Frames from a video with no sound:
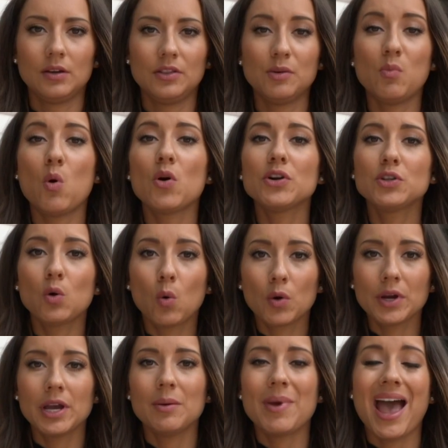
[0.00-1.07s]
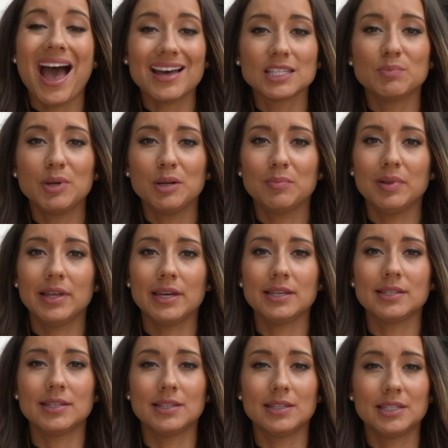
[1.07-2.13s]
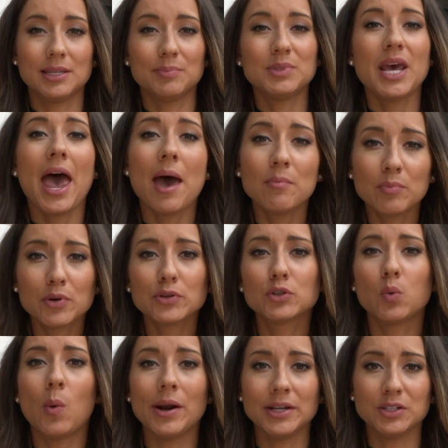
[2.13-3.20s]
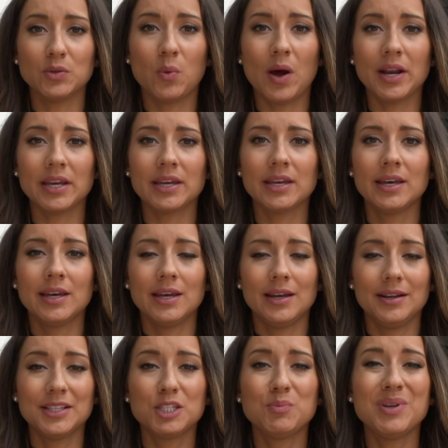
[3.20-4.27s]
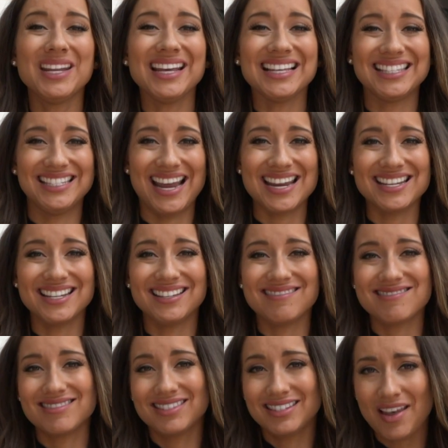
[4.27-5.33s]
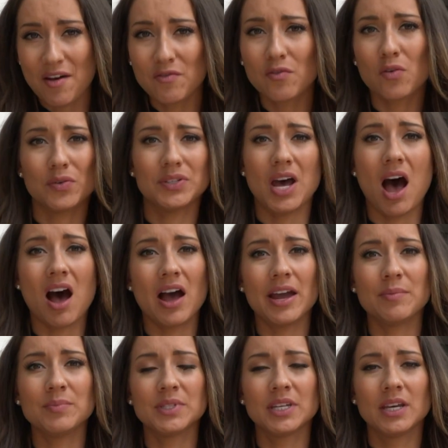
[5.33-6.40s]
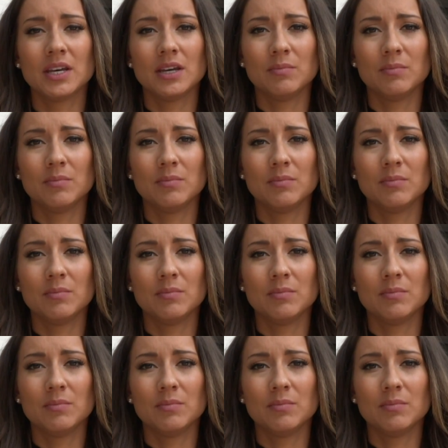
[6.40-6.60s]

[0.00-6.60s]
The moratorium has been in place since September 2020 and it's been extended several times.